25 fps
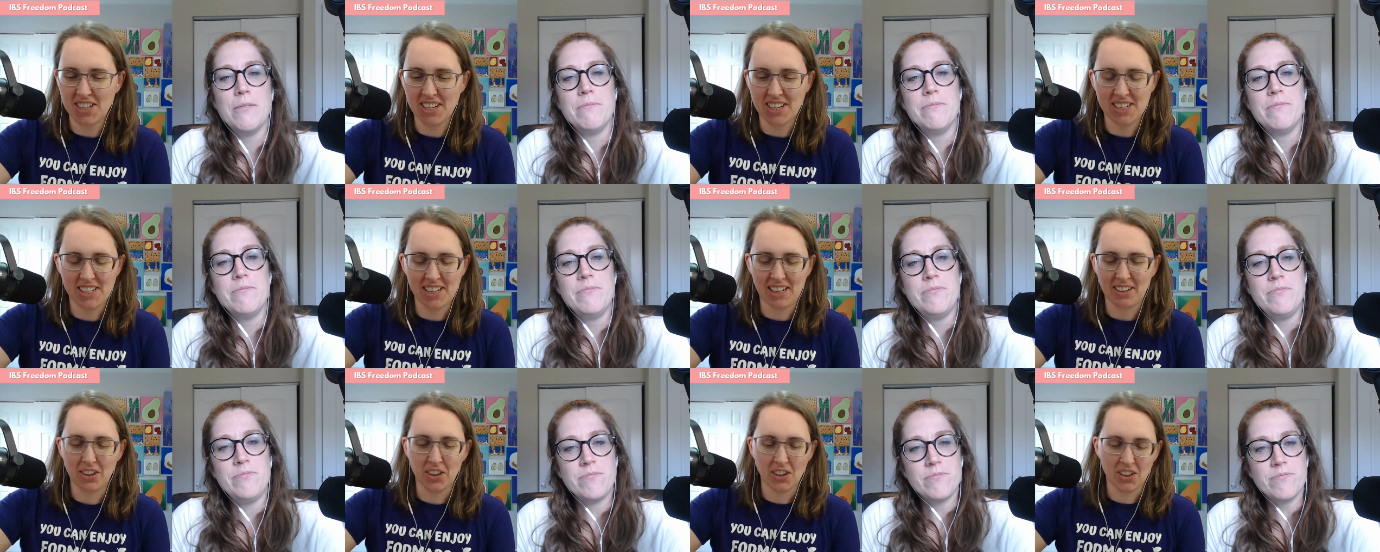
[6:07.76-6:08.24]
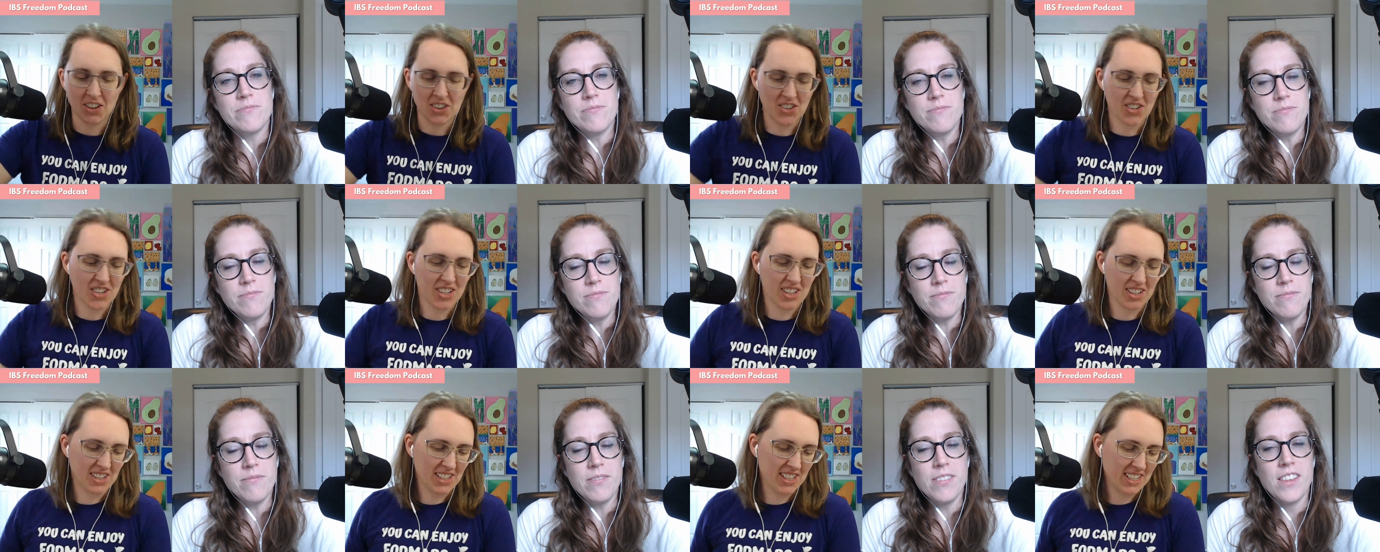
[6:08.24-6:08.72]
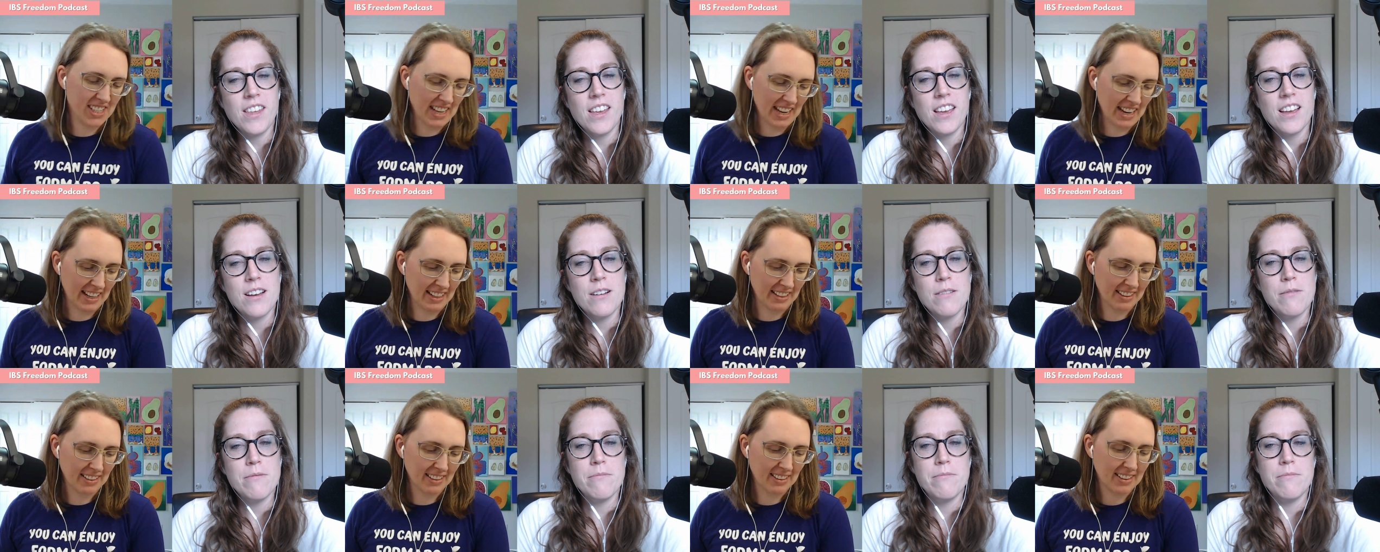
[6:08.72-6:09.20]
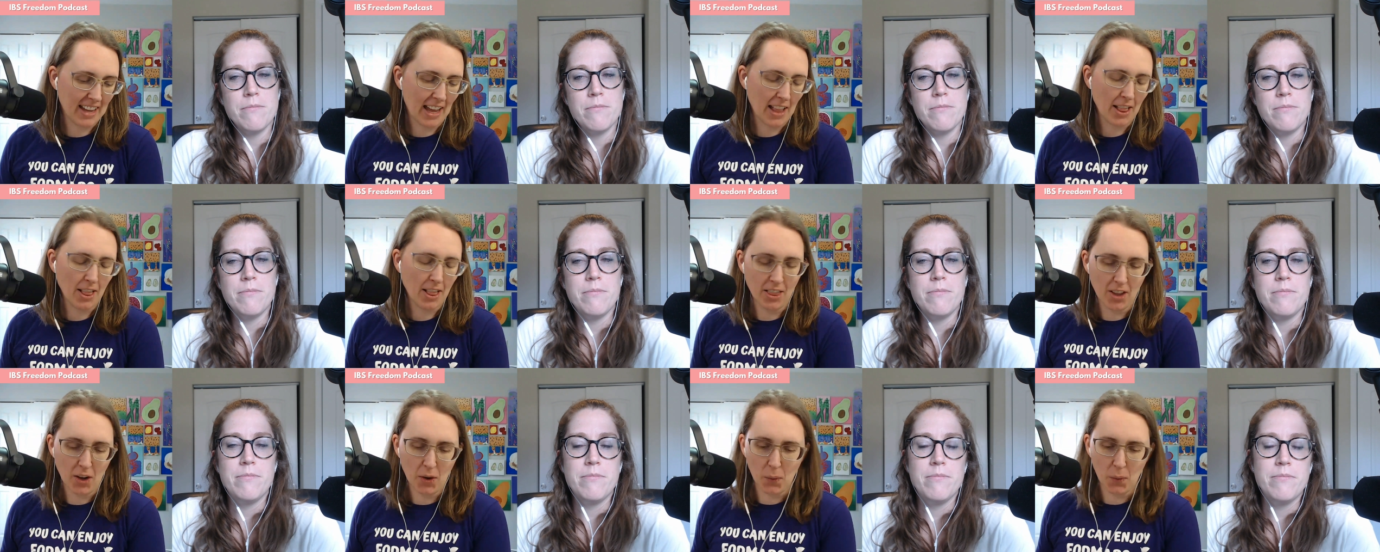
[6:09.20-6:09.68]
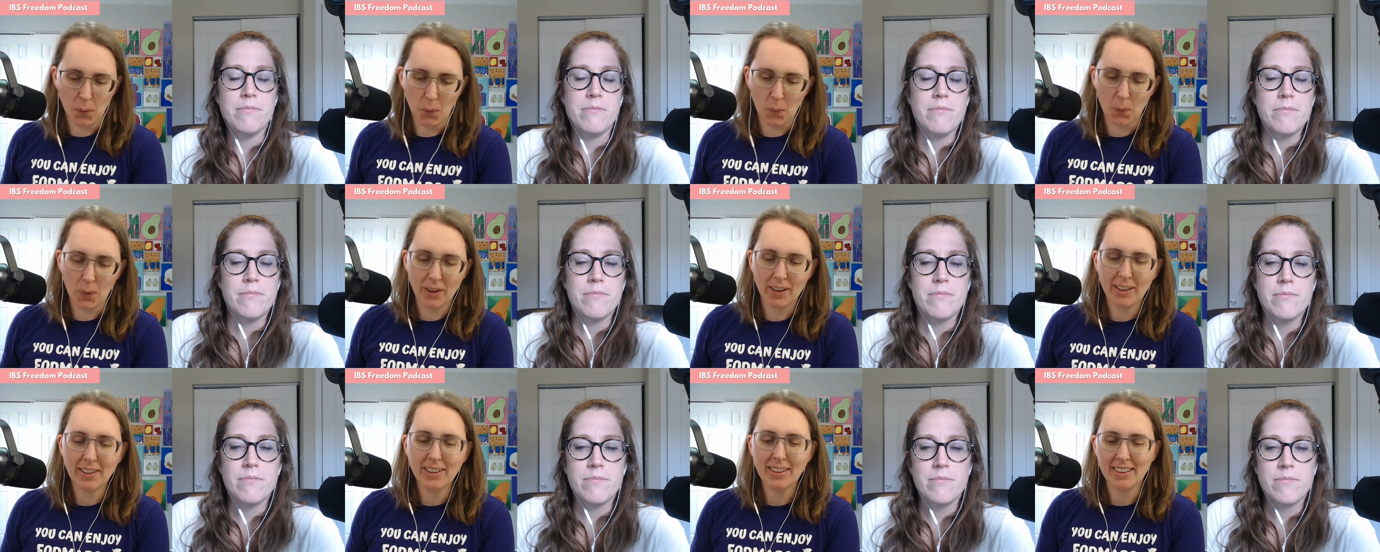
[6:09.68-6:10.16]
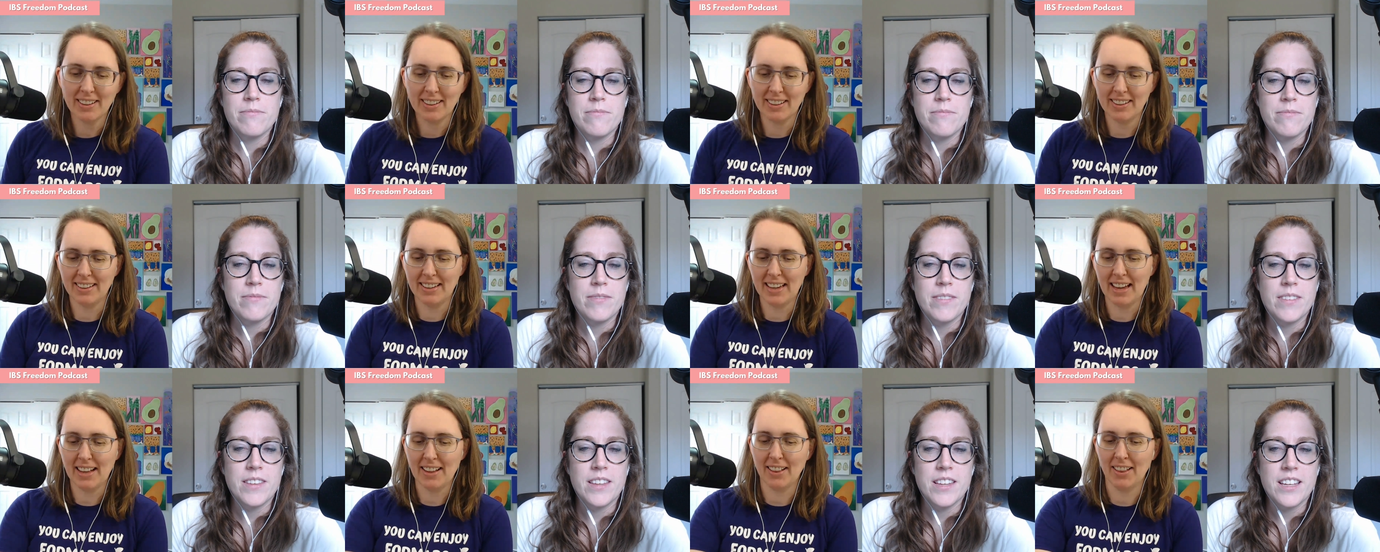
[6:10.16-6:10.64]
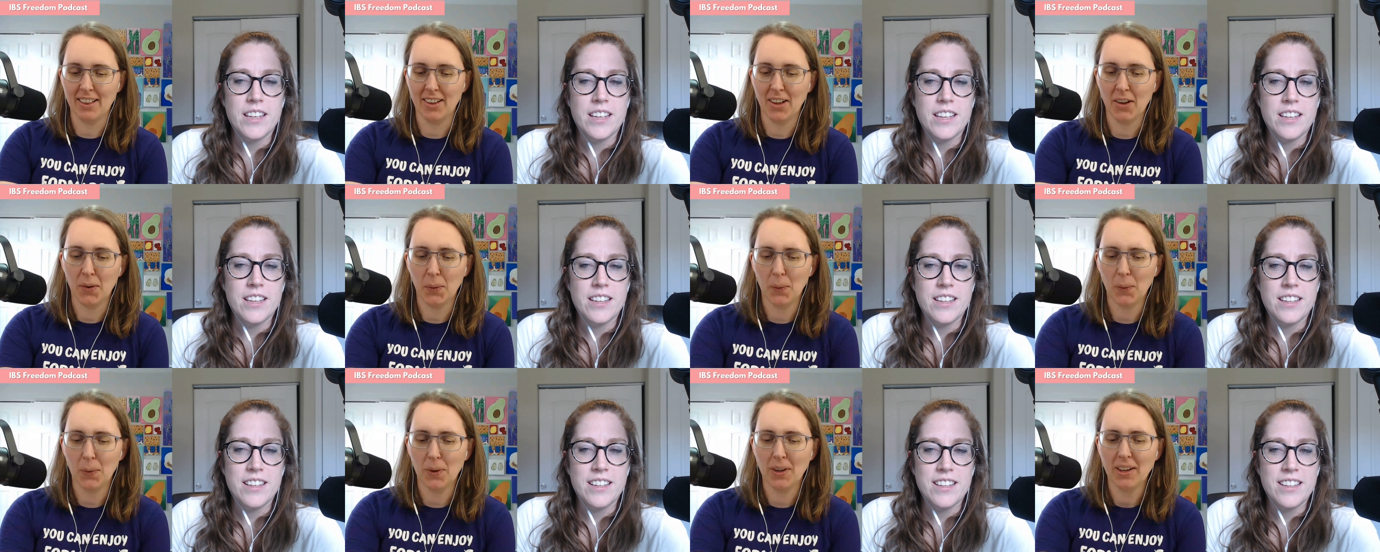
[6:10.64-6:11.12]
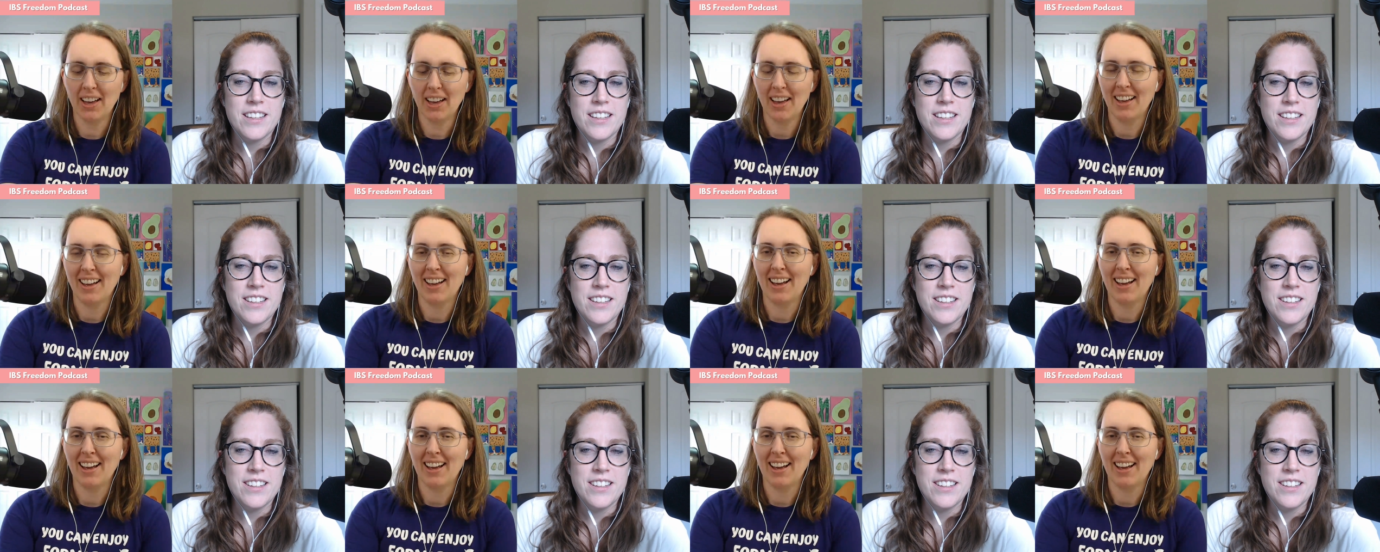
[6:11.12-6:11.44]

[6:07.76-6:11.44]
Speaker 1: resisting the urge to sing, get low, get low.